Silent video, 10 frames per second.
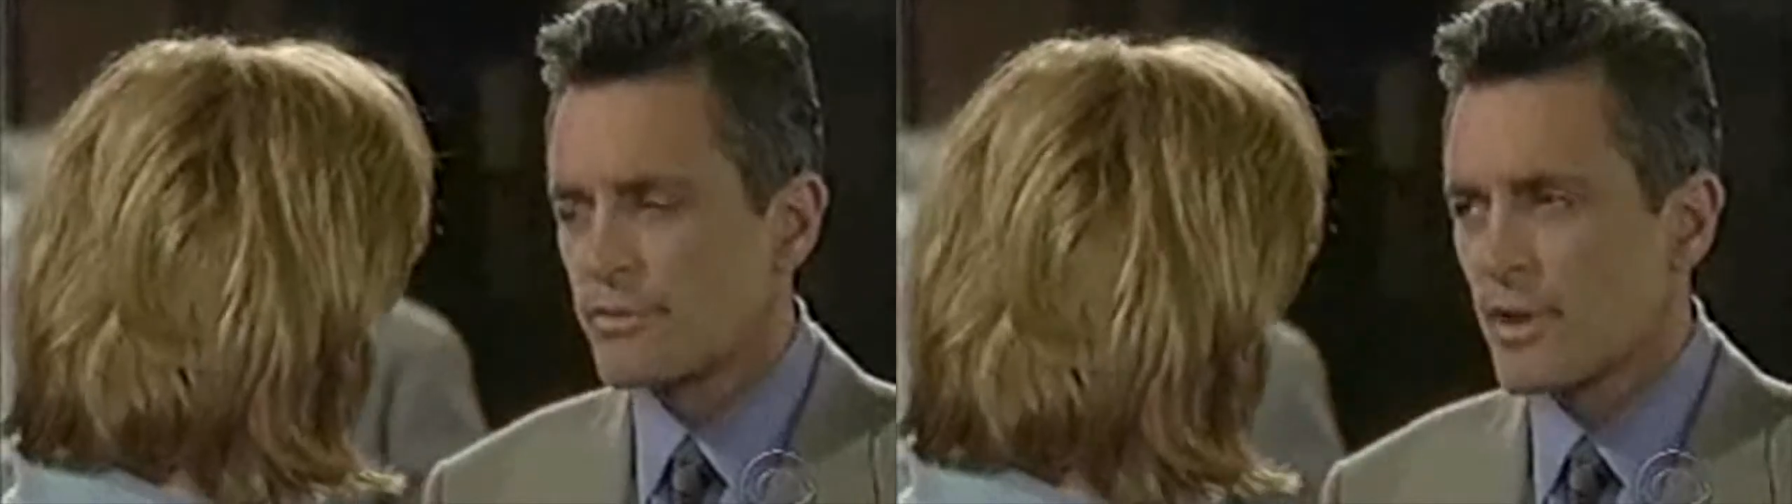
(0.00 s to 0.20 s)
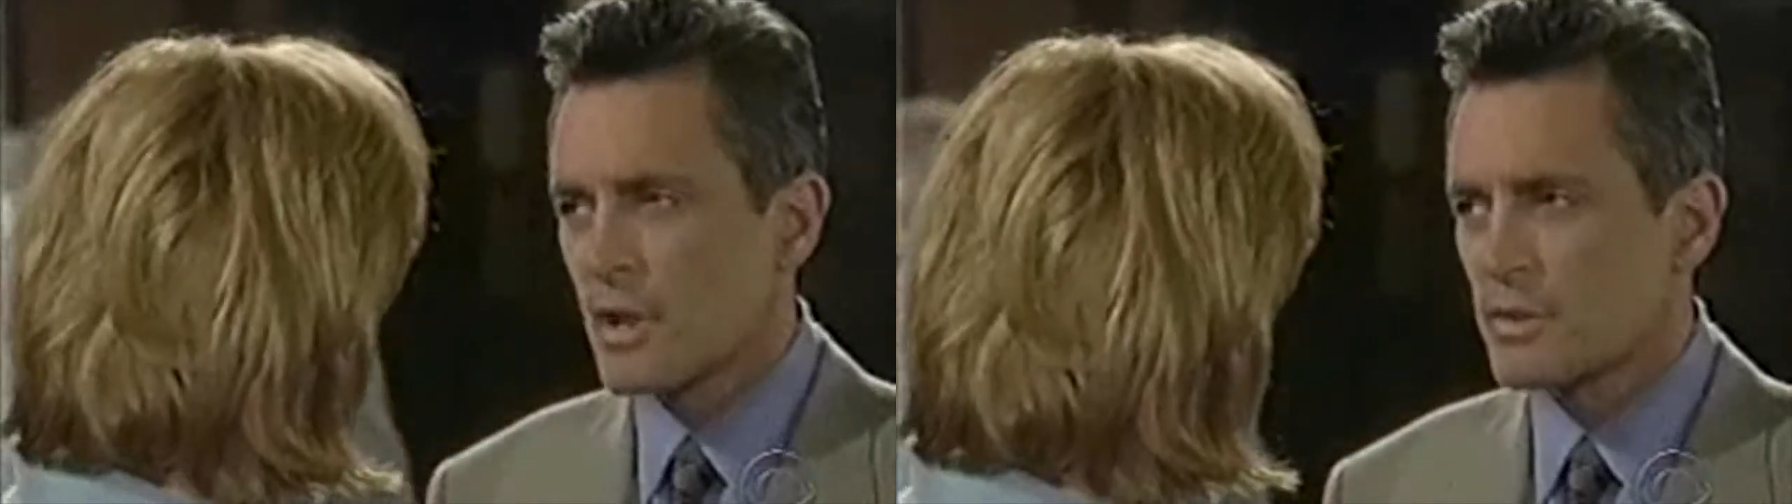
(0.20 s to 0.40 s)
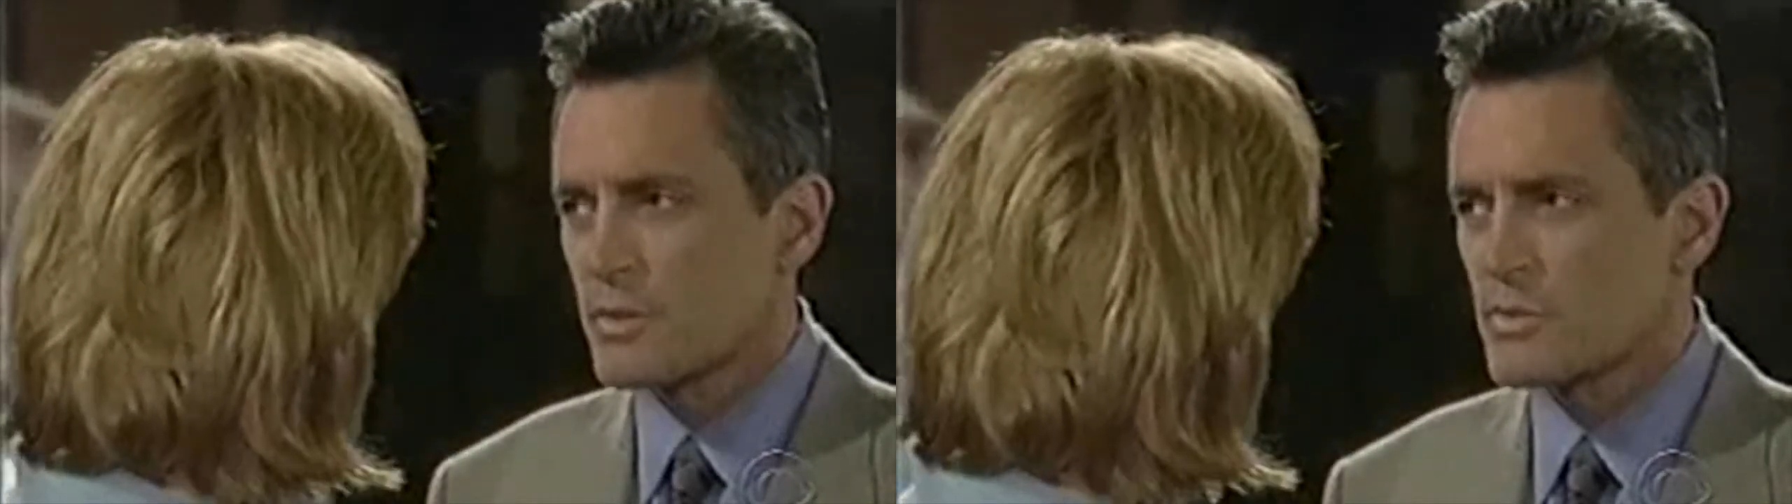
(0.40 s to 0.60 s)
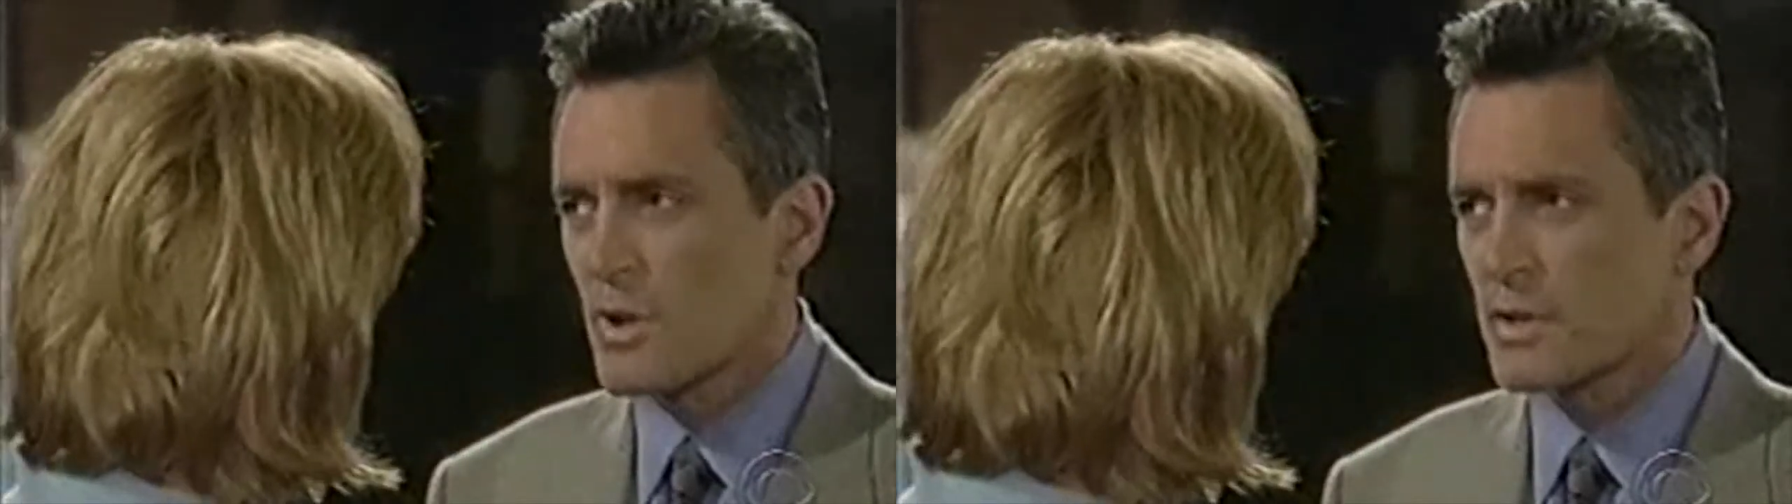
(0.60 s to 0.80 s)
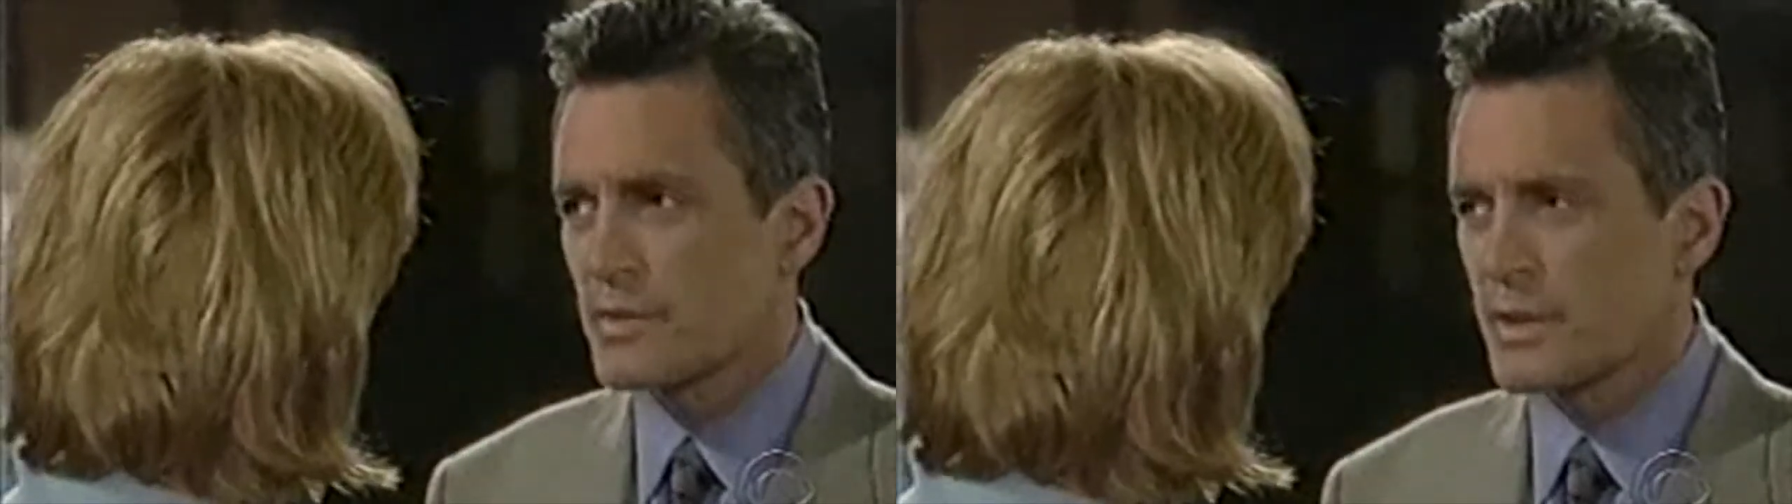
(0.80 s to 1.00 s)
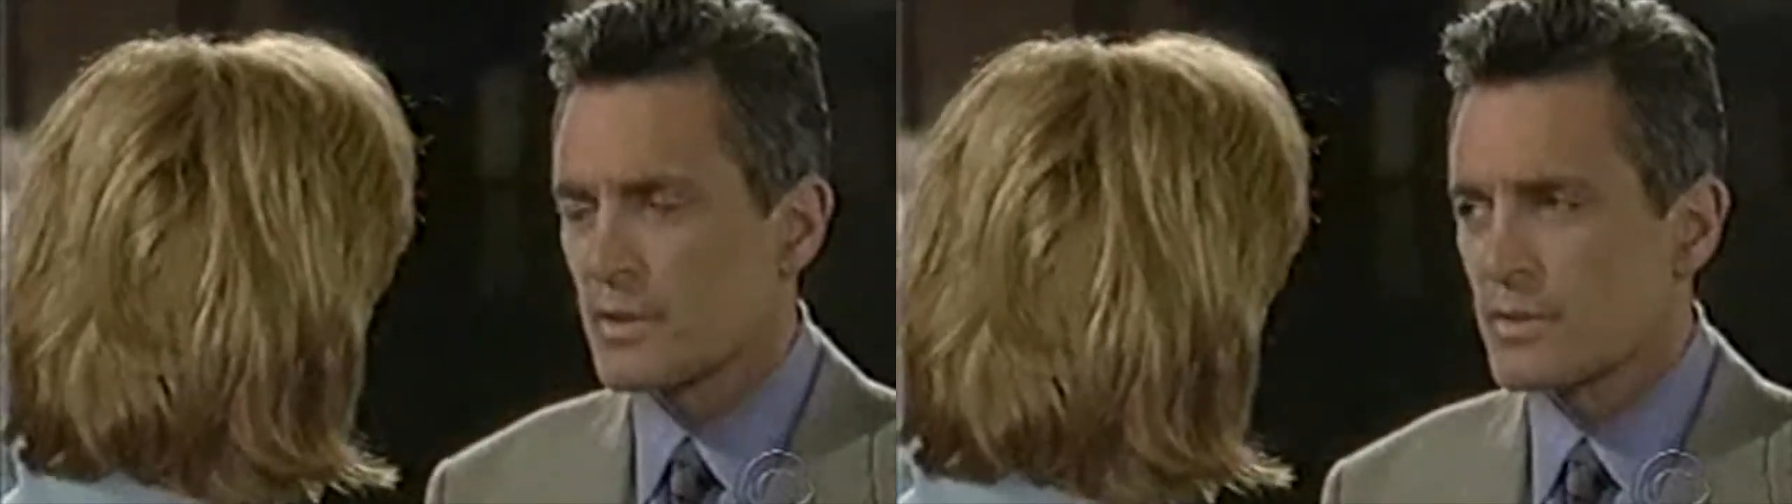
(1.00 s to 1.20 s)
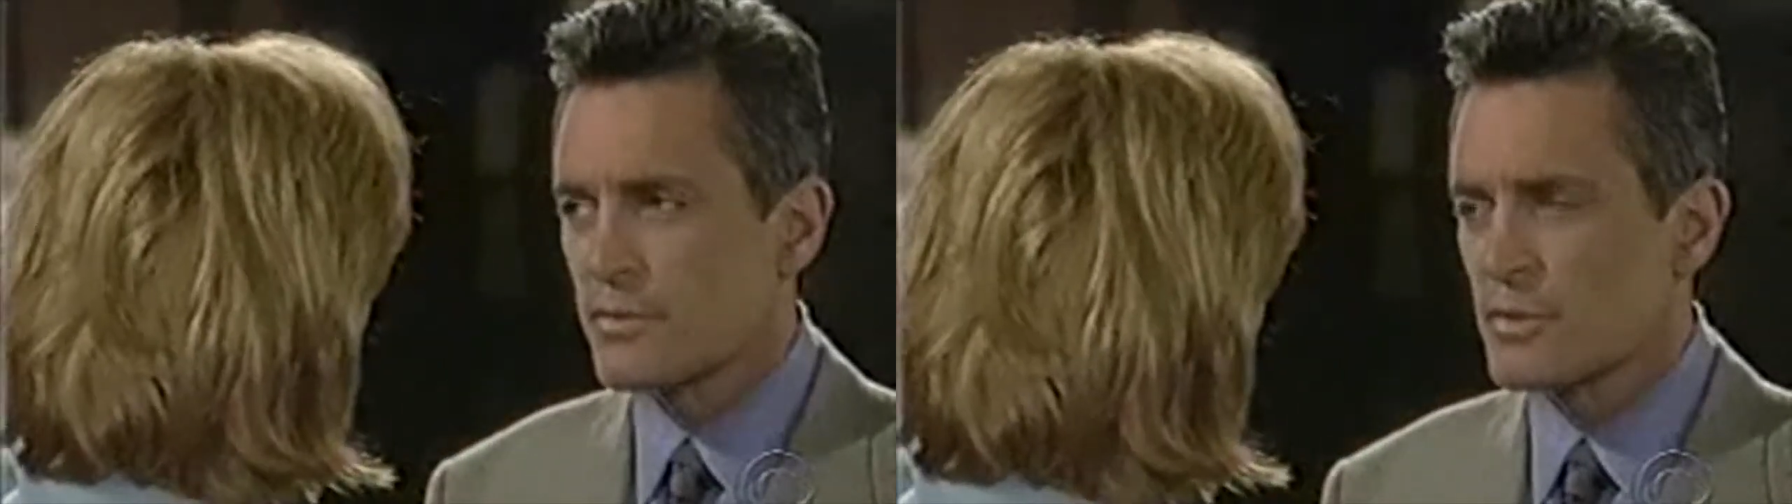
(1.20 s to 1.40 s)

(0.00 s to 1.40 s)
You followed a drug dealer